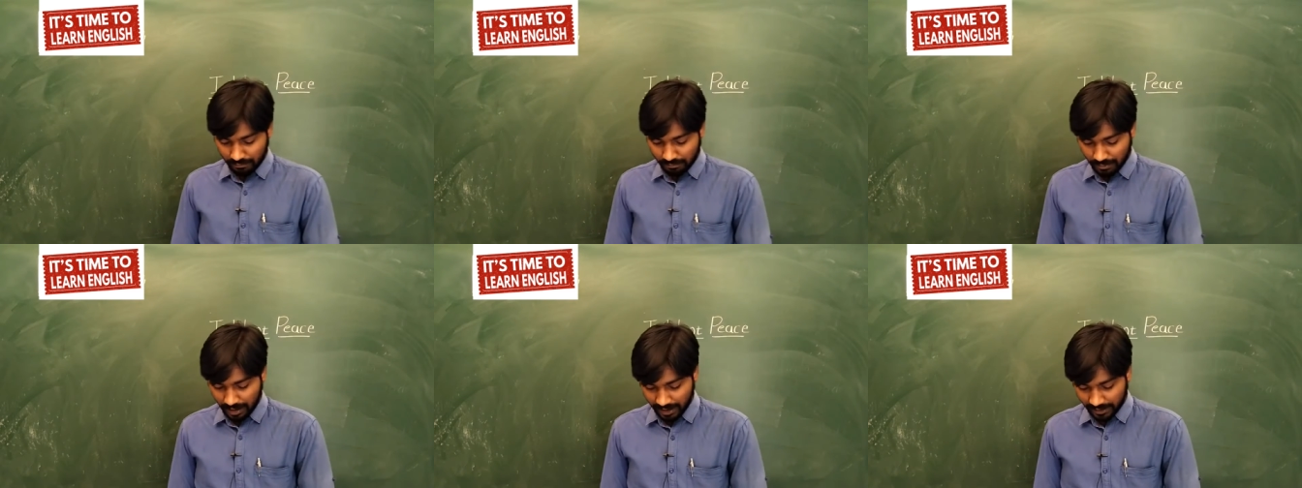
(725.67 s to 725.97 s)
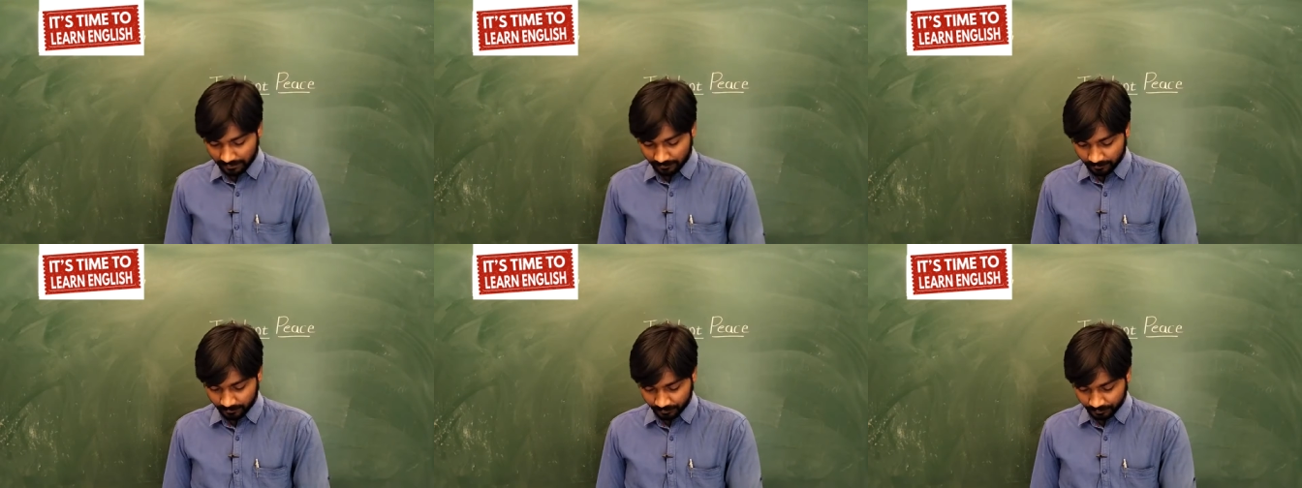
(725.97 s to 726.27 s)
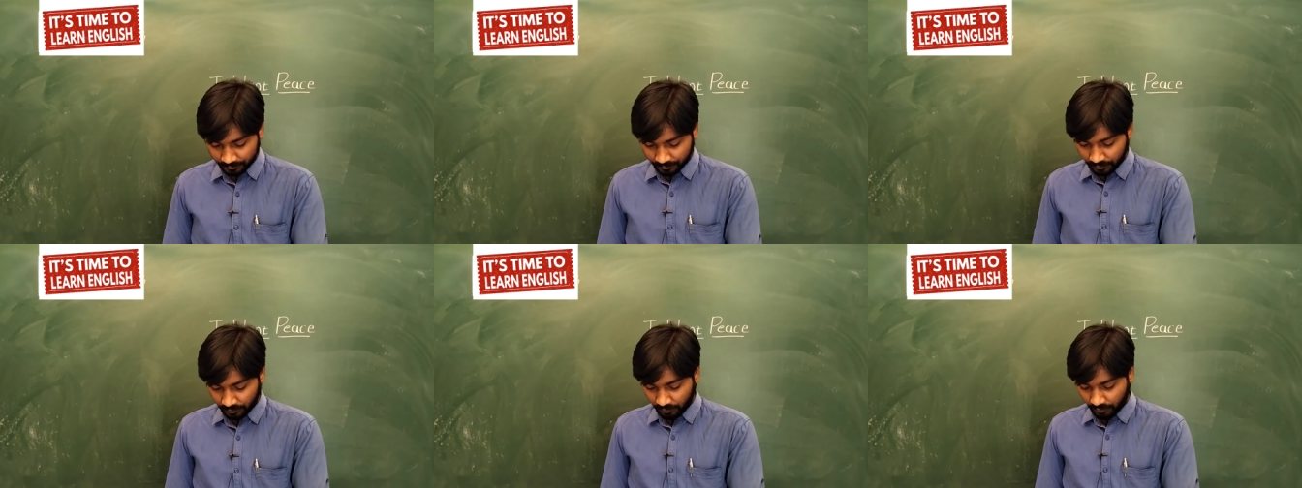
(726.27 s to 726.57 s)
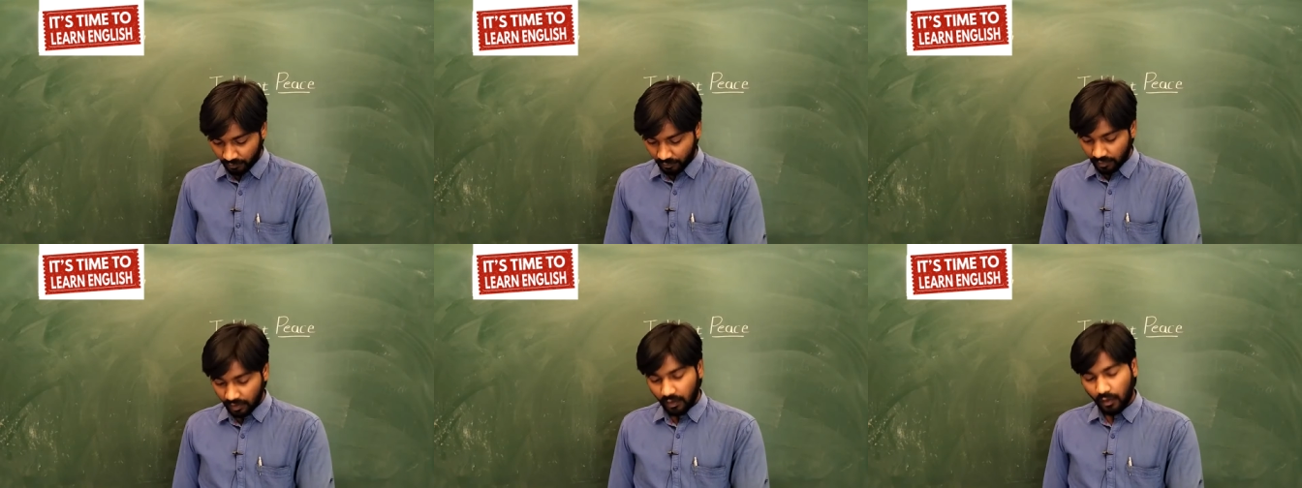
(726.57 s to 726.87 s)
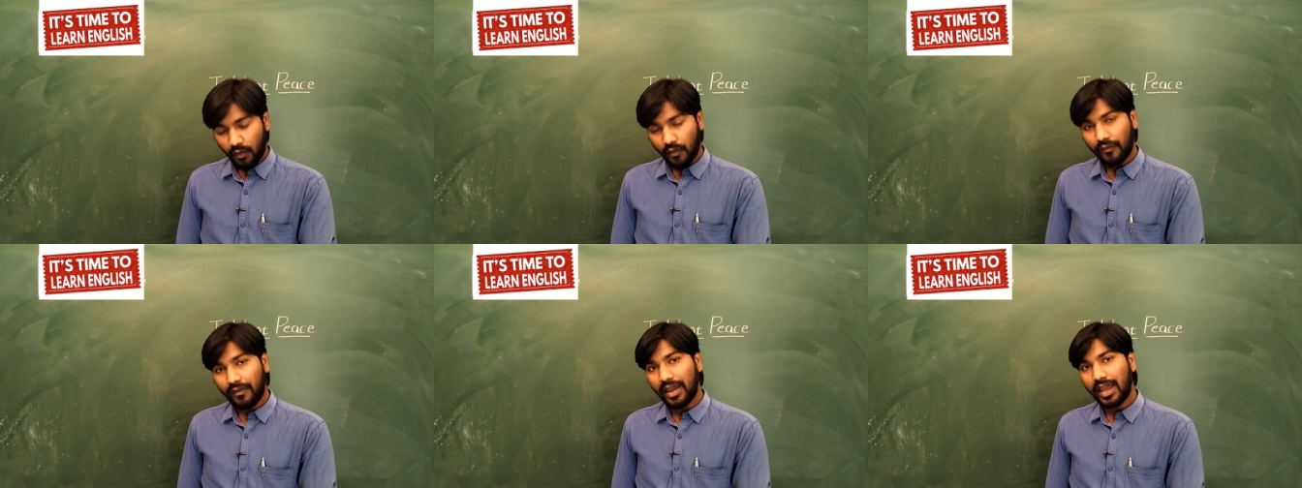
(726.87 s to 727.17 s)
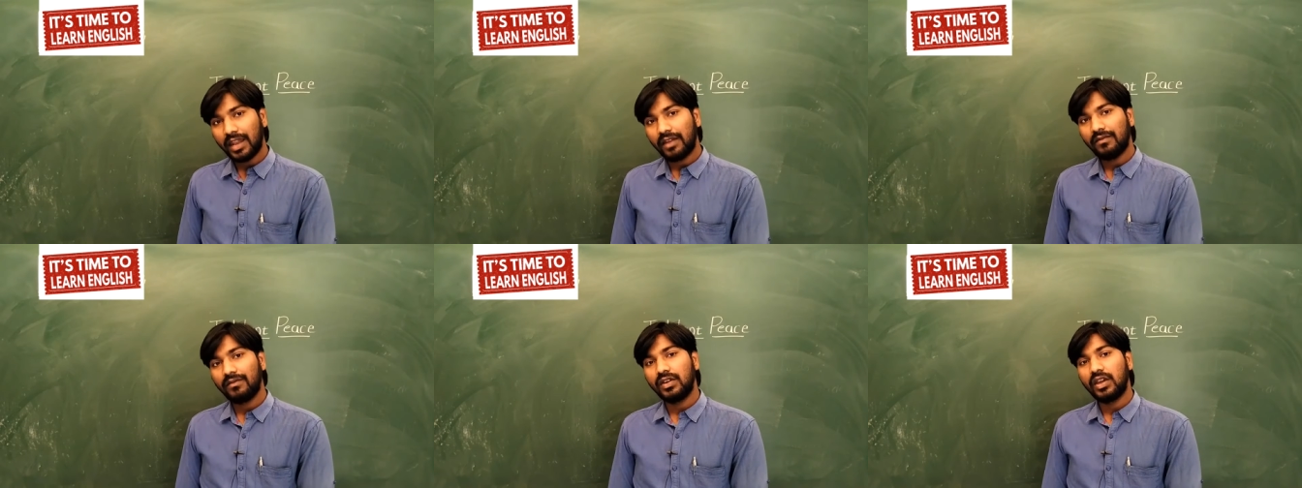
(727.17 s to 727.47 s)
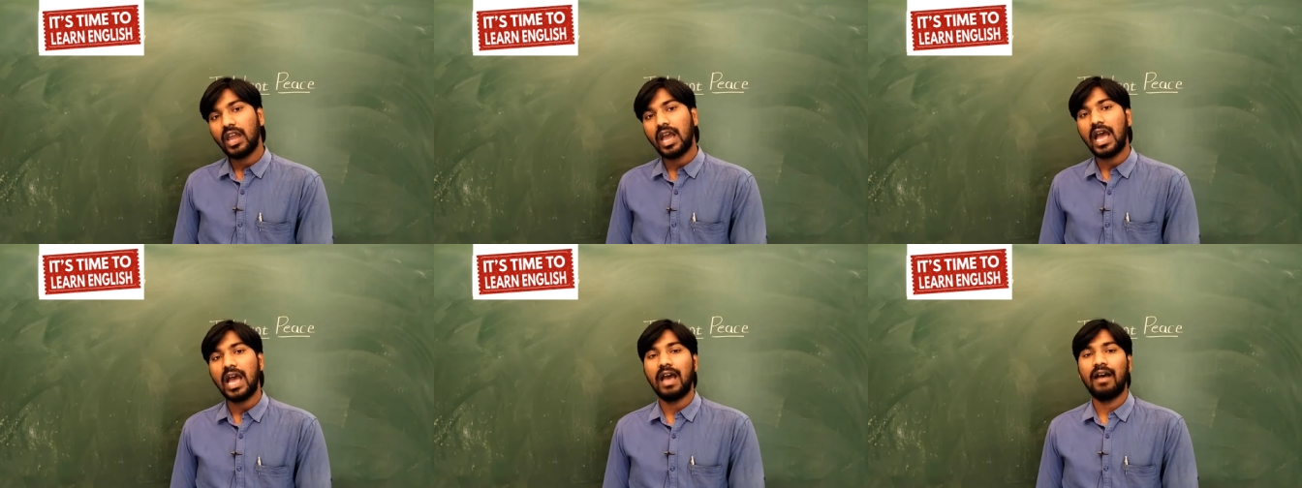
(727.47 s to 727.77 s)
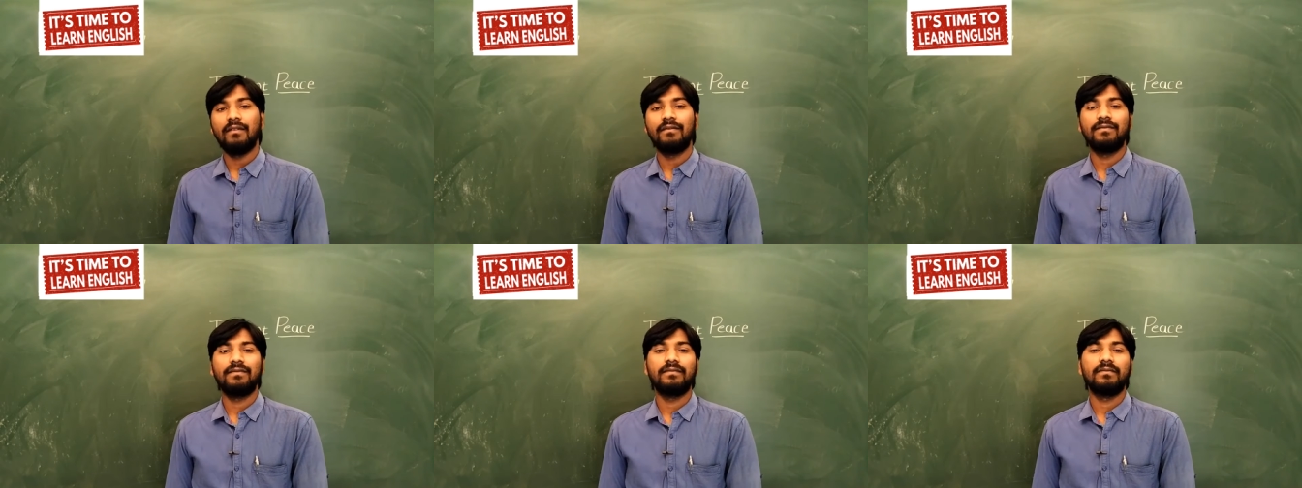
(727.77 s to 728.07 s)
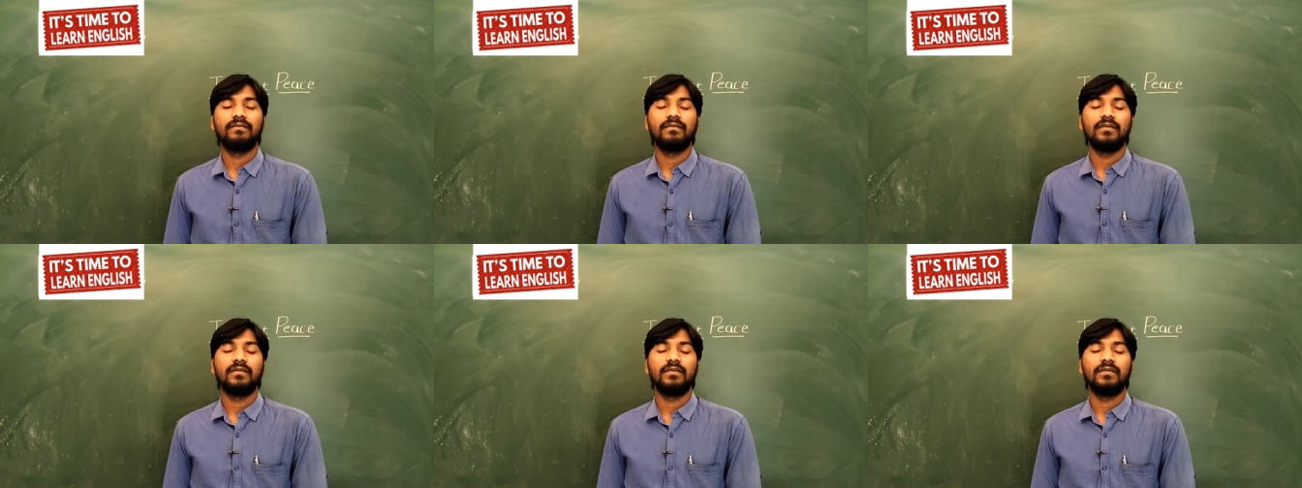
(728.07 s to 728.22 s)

mind, when we have